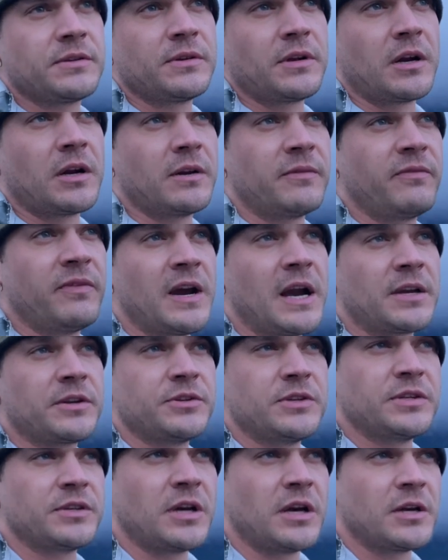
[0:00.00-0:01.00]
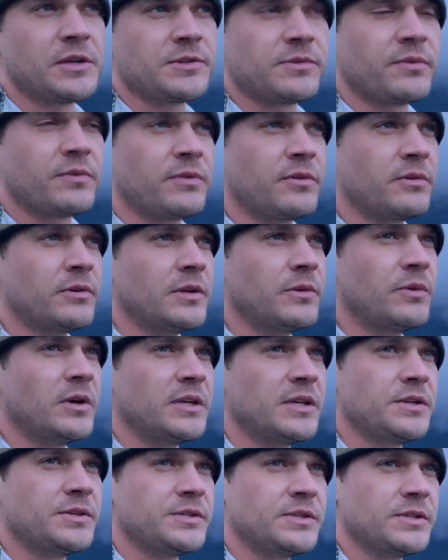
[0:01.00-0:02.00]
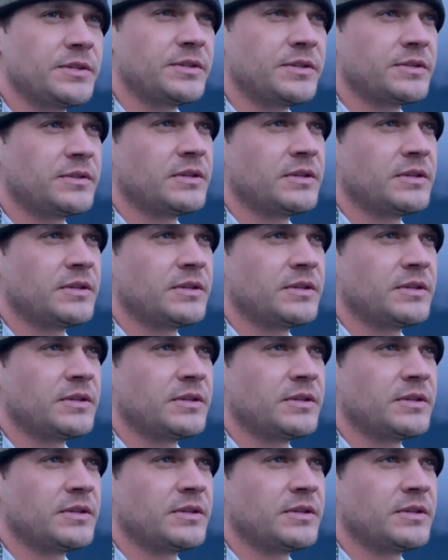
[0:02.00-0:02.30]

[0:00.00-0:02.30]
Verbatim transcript: Our factory tires are 31 inches,